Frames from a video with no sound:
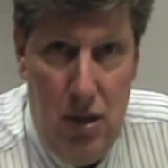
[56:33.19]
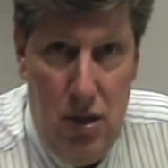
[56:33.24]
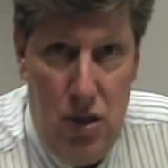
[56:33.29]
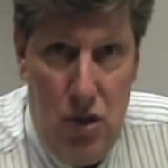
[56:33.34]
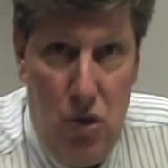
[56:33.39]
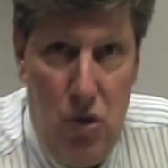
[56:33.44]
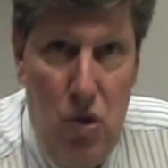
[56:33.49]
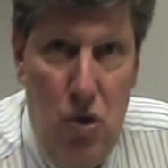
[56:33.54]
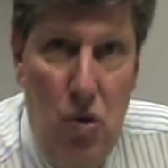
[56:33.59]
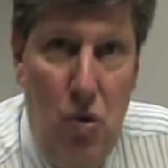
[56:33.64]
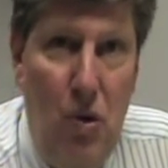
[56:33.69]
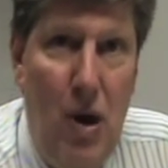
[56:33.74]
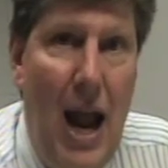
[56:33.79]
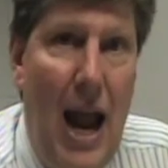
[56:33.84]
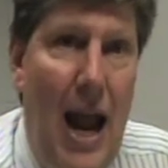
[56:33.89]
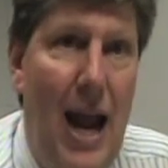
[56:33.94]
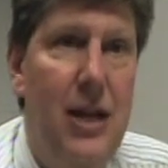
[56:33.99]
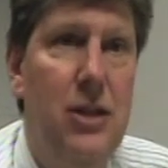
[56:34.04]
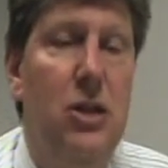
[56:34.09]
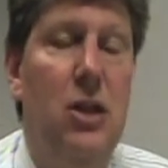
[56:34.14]
So you're
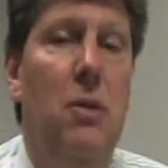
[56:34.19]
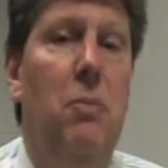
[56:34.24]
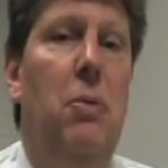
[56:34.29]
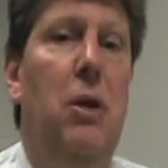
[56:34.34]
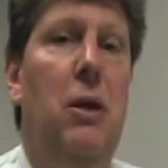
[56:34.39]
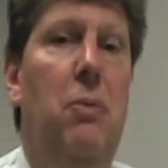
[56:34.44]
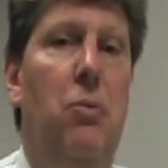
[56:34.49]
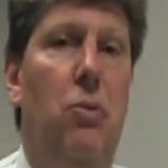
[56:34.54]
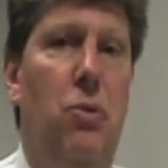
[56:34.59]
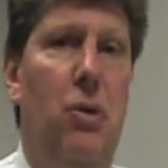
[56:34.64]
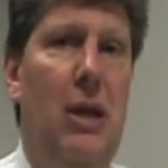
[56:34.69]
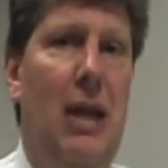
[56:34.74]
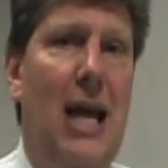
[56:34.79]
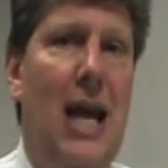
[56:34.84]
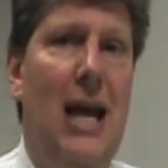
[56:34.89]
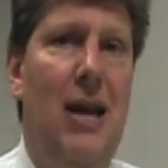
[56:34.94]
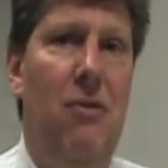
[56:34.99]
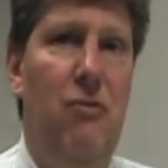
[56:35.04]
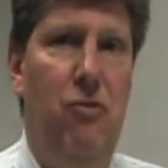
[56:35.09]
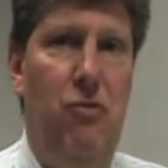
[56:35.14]
asking people to
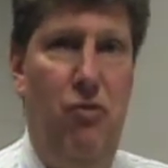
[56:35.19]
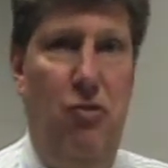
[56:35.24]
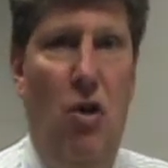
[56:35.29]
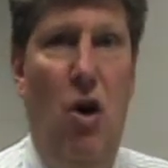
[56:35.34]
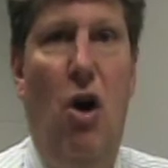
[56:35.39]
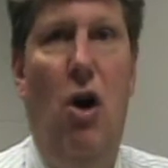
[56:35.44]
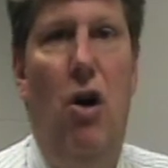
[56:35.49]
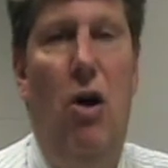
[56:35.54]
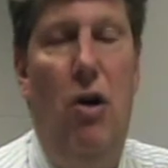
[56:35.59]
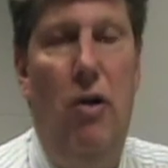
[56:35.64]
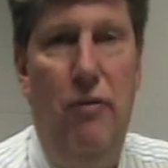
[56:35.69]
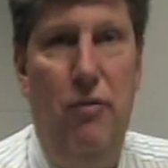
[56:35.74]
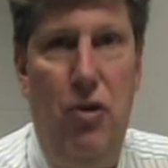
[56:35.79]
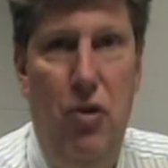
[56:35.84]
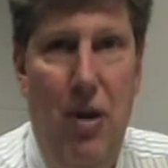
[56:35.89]
get involved.